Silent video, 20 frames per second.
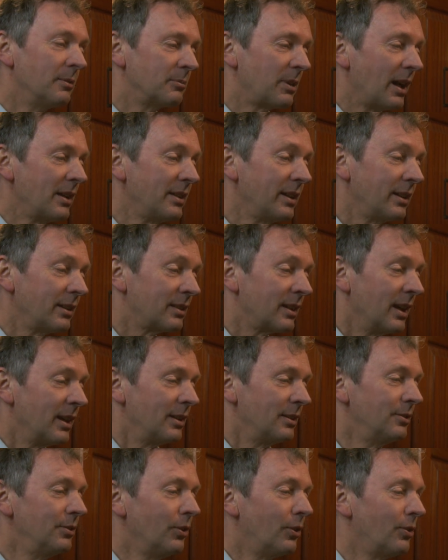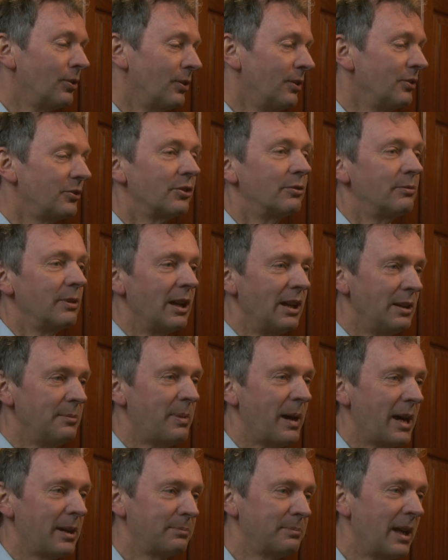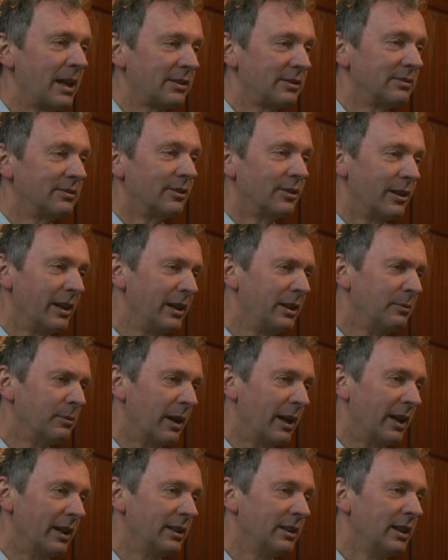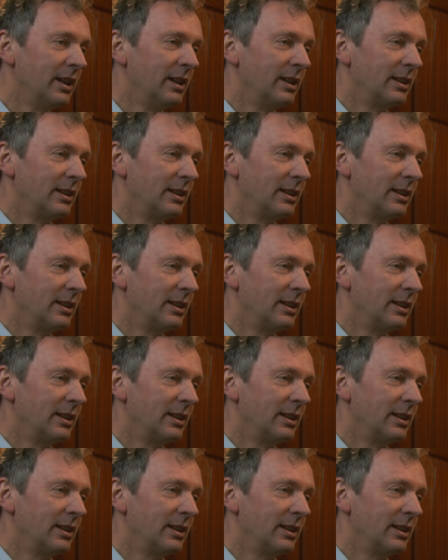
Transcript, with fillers: But I think law is a really bad metaphor anyway.